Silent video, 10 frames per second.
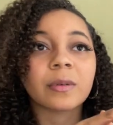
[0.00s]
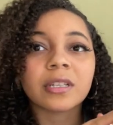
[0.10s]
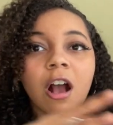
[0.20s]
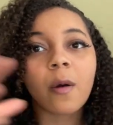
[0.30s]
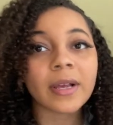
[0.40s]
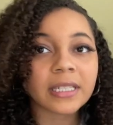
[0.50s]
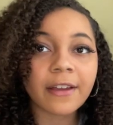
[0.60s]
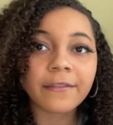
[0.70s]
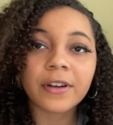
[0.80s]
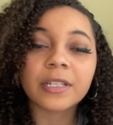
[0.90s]
So it's always
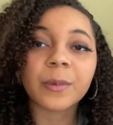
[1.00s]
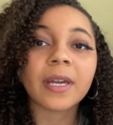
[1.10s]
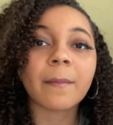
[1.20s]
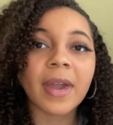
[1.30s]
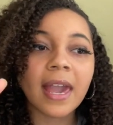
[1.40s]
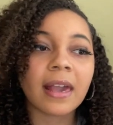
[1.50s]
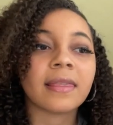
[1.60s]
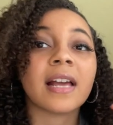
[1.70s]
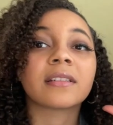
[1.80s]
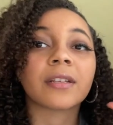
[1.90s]
that first week of May,
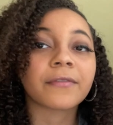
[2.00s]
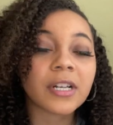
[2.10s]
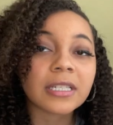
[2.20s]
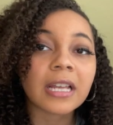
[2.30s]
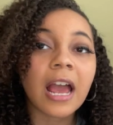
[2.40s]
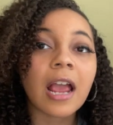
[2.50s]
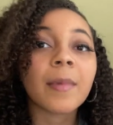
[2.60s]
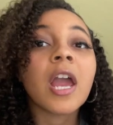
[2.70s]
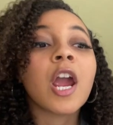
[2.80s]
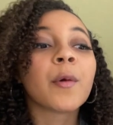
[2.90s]
and that's the first time
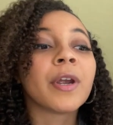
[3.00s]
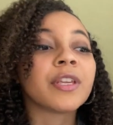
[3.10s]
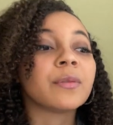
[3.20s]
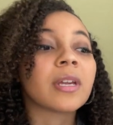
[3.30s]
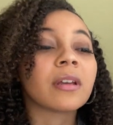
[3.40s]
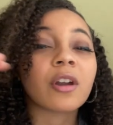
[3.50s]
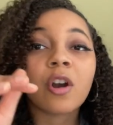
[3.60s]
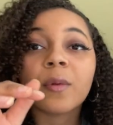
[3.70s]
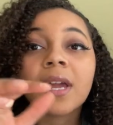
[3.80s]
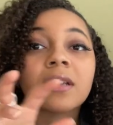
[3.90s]
where you can
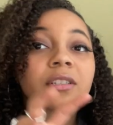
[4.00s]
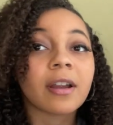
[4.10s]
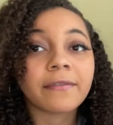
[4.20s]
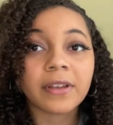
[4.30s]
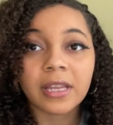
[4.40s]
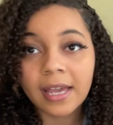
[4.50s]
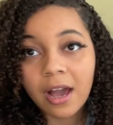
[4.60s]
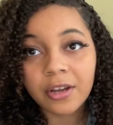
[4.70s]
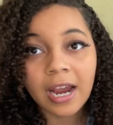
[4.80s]
go in and start filling out your